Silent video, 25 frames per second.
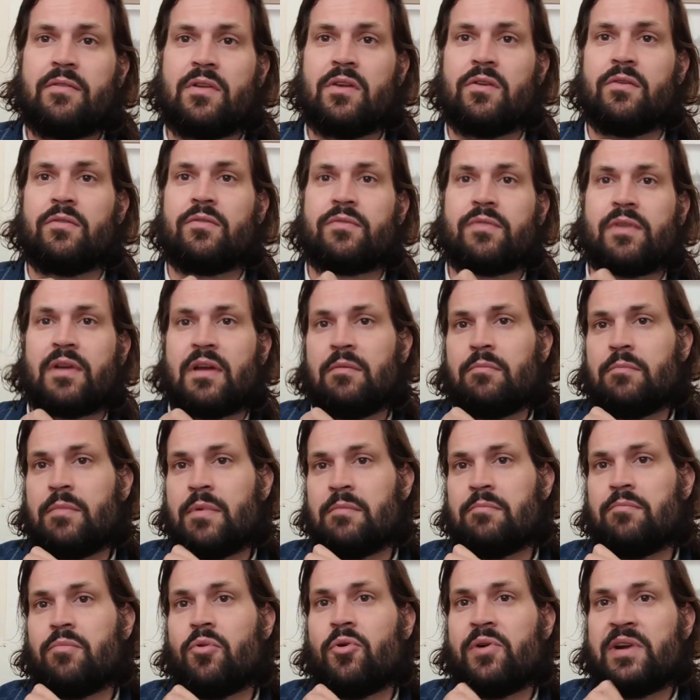you have
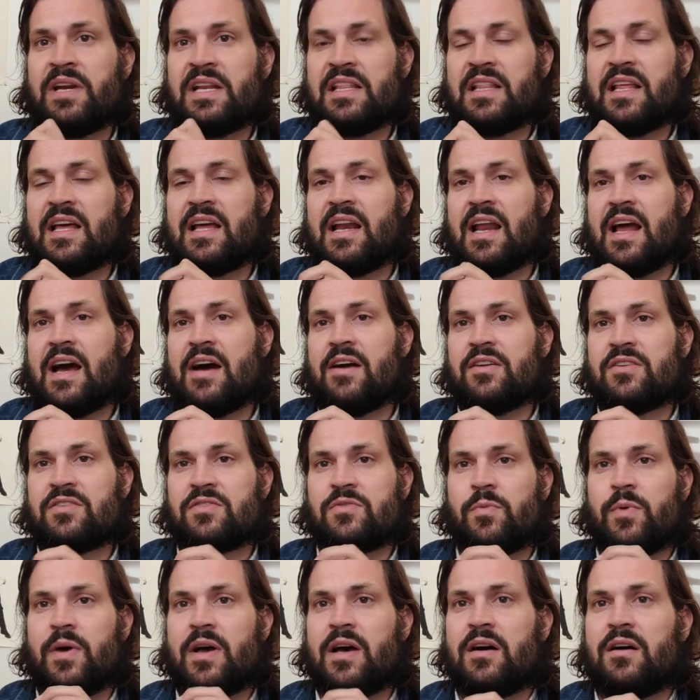been pointing that out
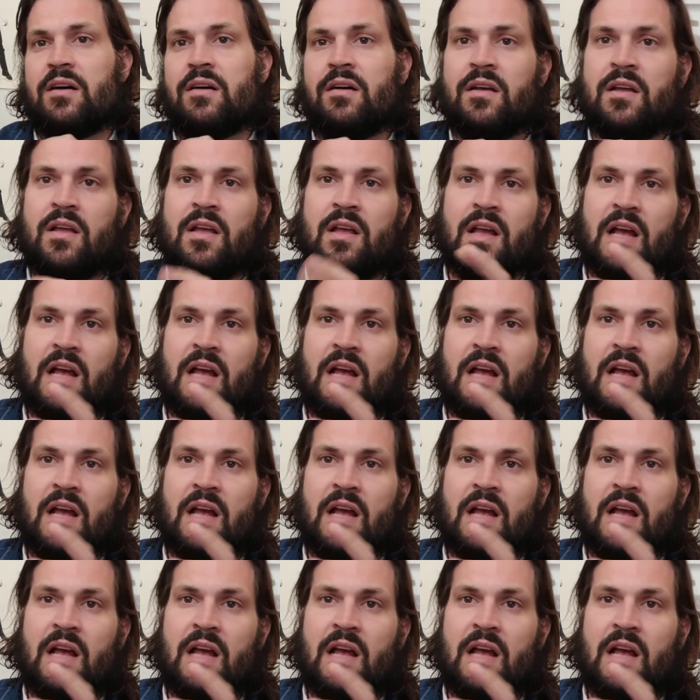as well.